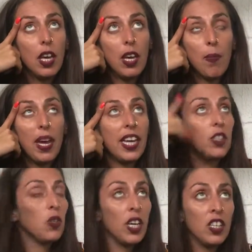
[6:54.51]
in my
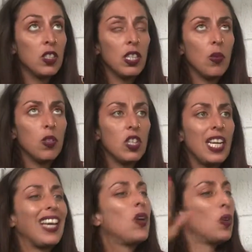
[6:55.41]
education, they would say
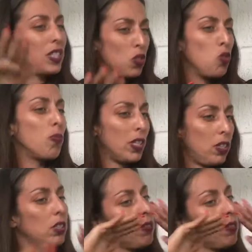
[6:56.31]
like, oh, it's too much.